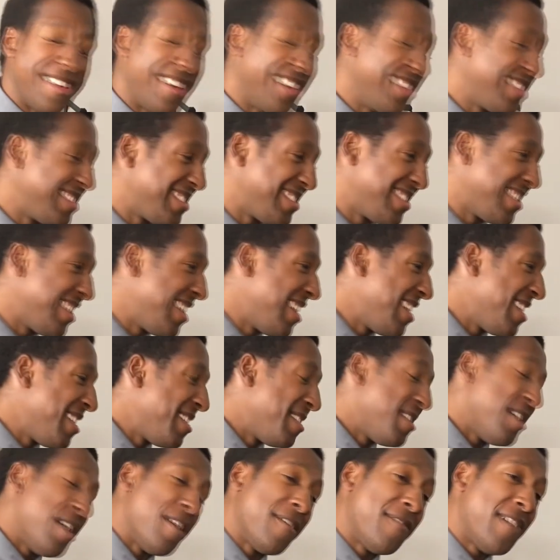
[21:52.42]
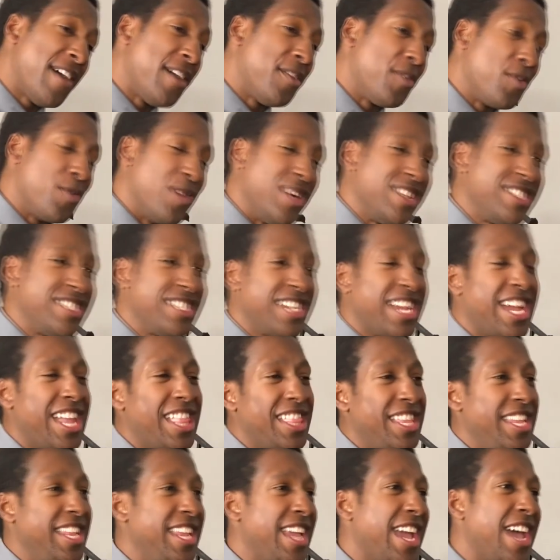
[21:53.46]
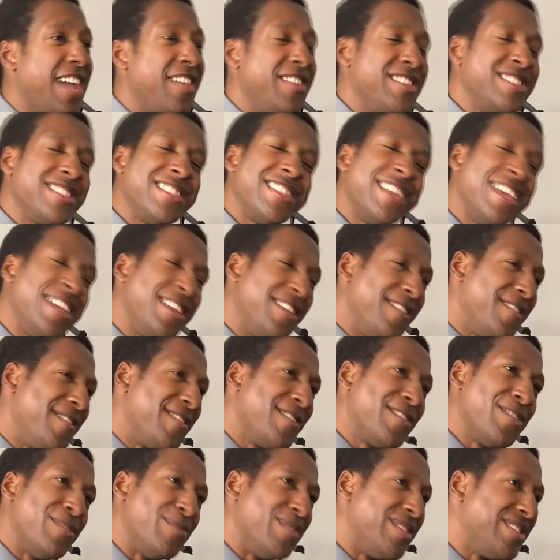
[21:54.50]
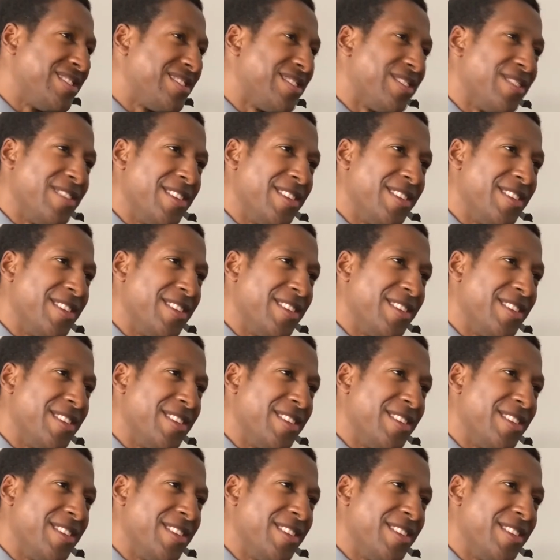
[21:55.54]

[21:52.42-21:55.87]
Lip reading: that's our final question, kind of leading out of this. And thank you so much, Sterling,